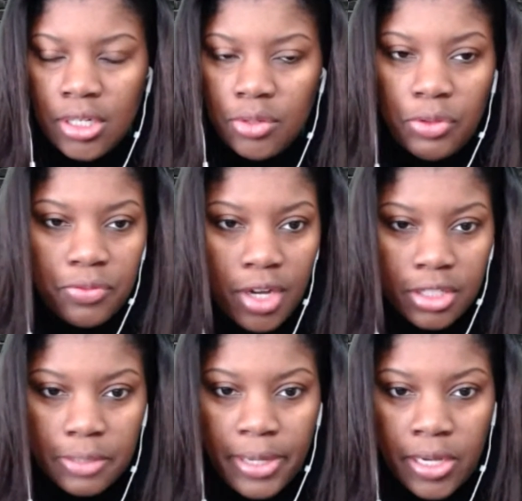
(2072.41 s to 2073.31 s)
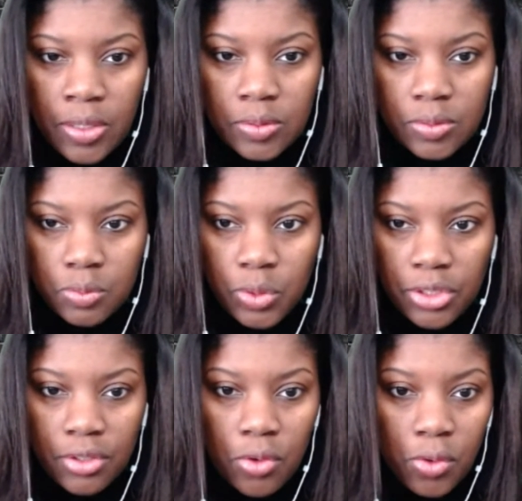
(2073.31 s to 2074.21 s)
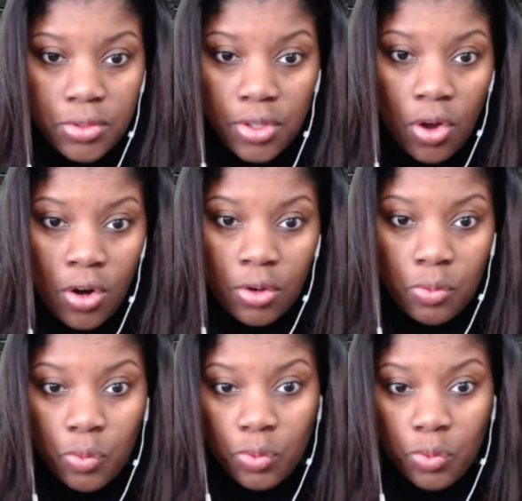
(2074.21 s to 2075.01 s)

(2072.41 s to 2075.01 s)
We've talked about what the goals are